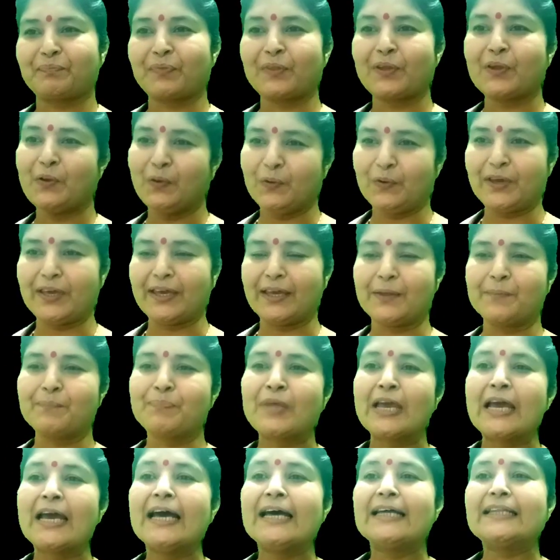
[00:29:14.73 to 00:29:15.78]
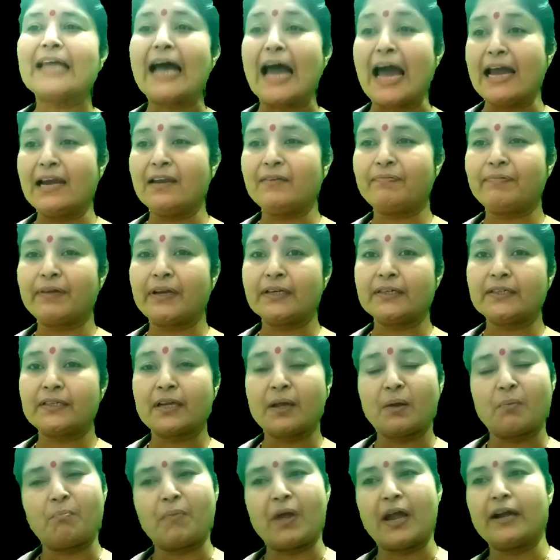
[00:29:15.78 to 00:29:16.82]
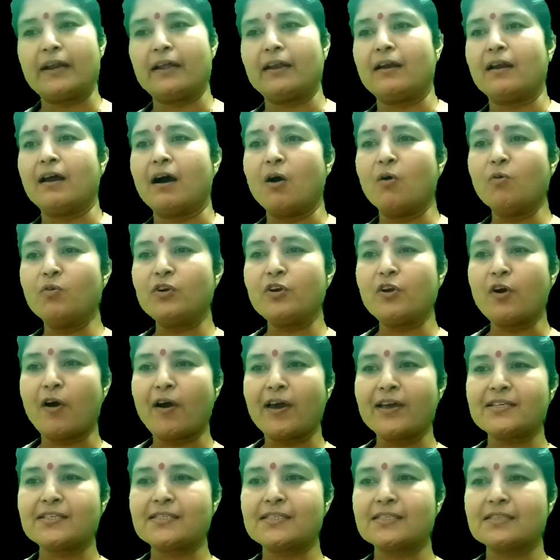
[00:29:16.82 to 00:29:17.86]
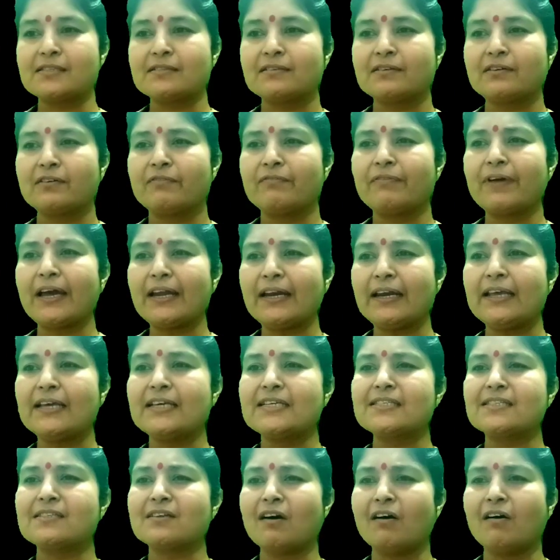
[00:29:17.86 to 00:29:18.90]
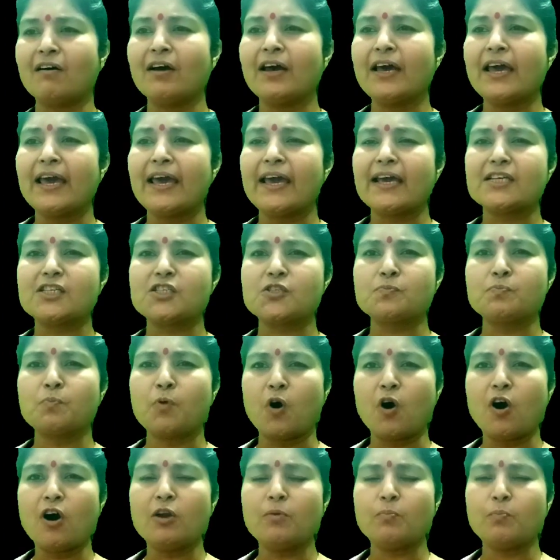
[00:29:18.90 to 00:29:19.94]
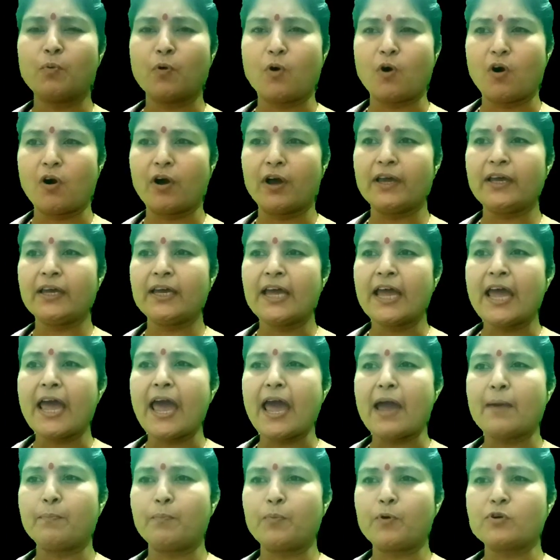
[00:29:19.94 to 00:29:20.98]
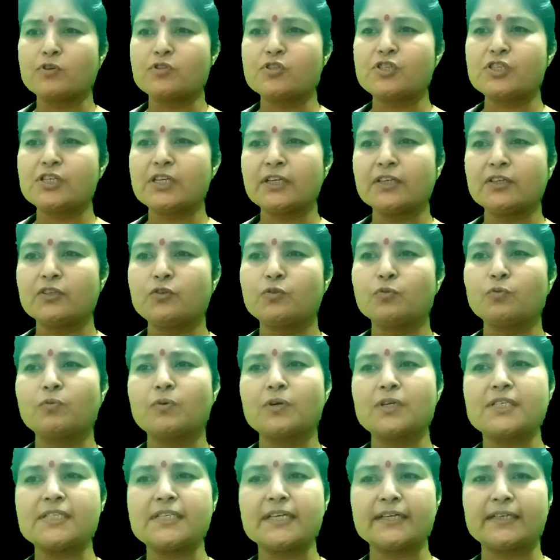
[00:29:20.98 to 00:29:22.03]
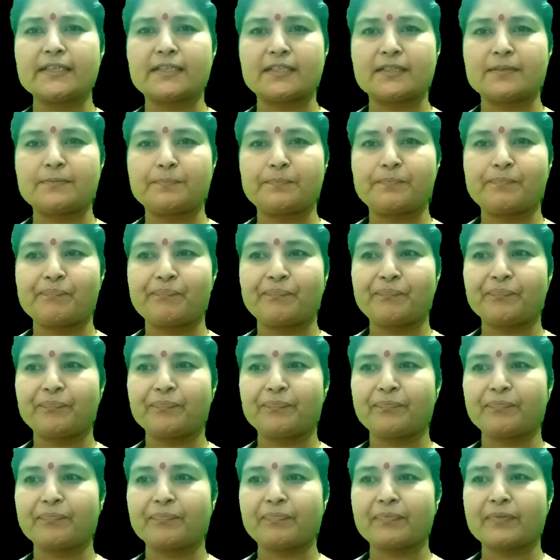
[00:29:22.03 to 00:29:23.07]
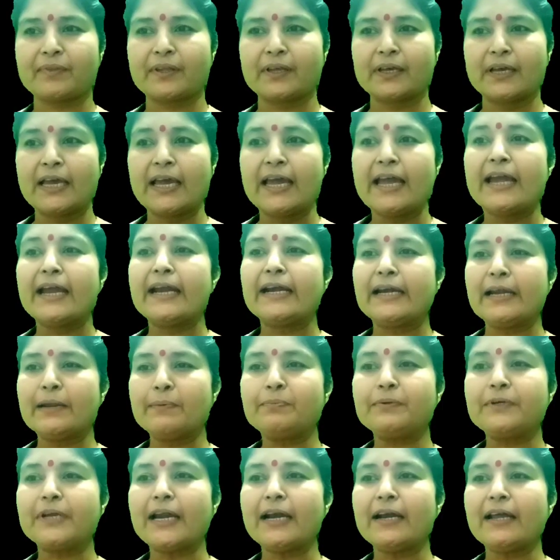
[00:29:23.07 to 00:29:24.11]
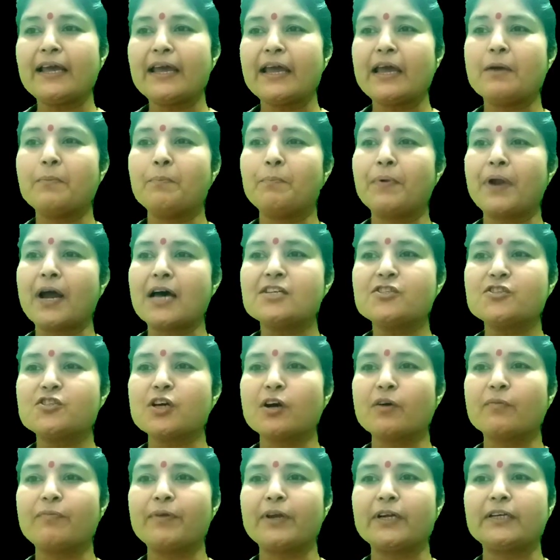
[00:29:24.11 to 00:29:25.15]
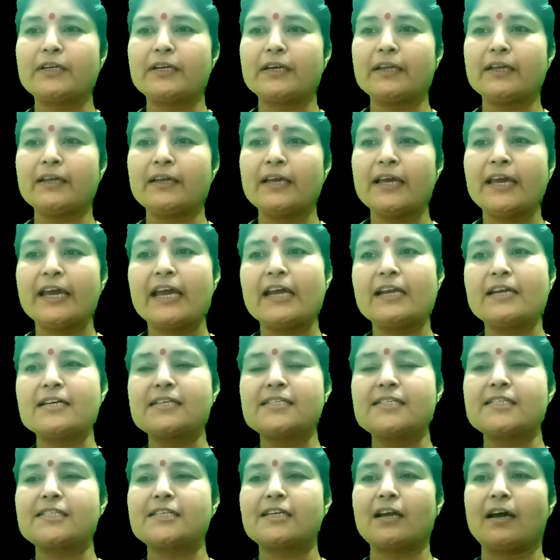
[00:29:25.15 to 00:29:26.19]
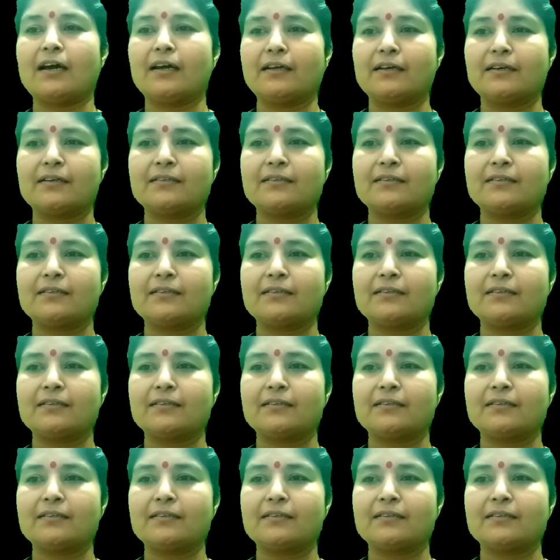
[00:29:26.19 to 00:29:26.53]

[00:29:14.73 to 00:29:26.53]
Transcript: Okay, the elephant made a loud noise when he saw a small boy approaching towards it. It lifted a branch of a tree in its trunk,